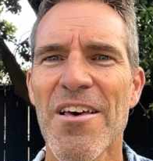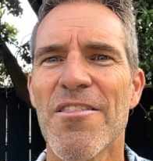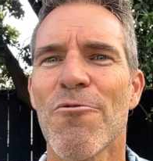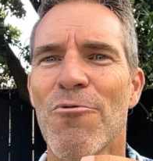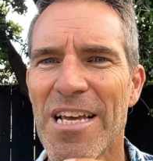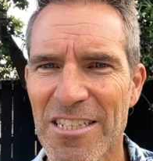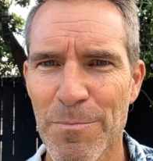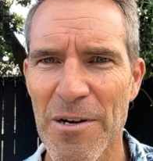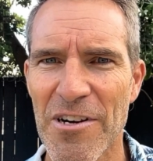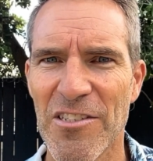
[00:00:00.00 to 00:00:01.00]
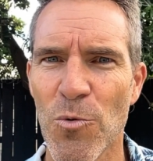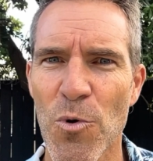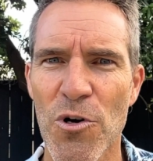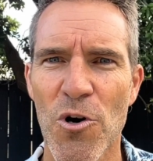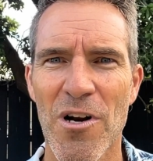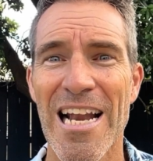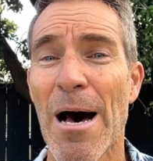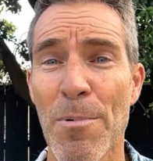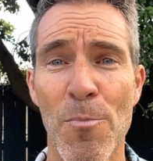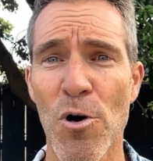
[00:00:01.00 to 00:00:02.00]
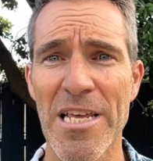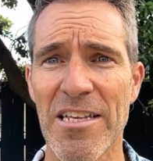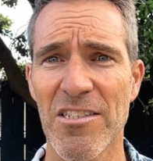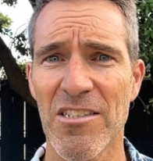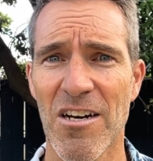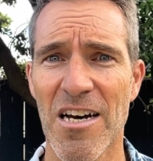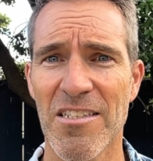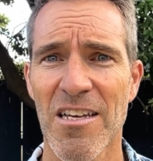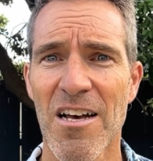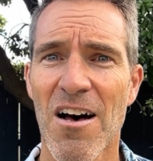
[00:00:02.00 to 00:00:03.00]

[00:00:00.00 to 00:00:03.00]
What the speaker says: the rest period to work on an upper body exercise.